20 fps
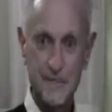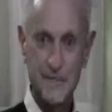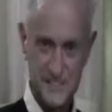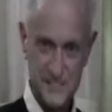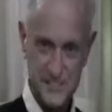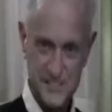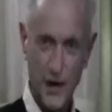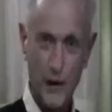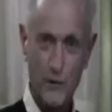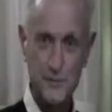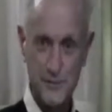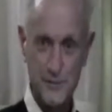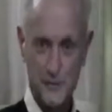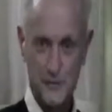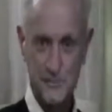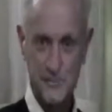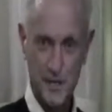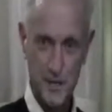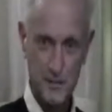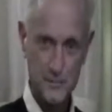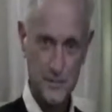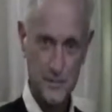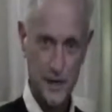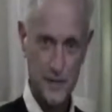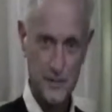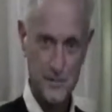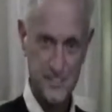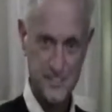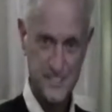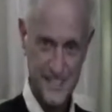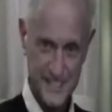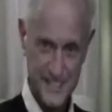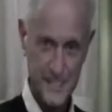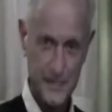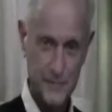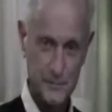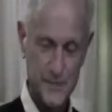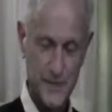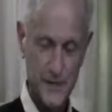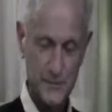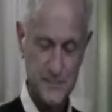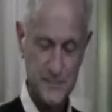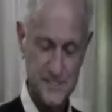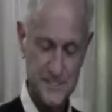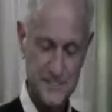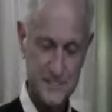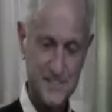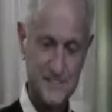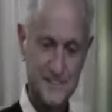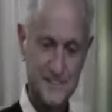Let's talk to your subconscious in hypnosis.